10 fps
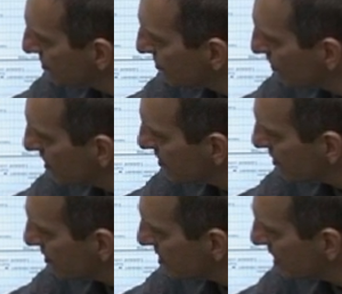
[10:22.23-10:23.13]

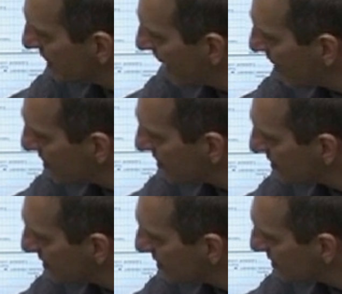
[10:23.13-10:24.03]
research and
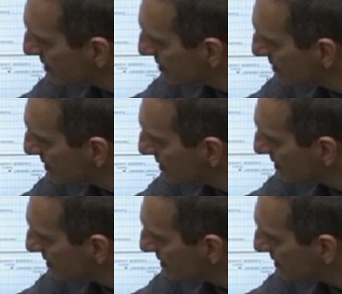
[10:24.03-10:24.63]
analysis,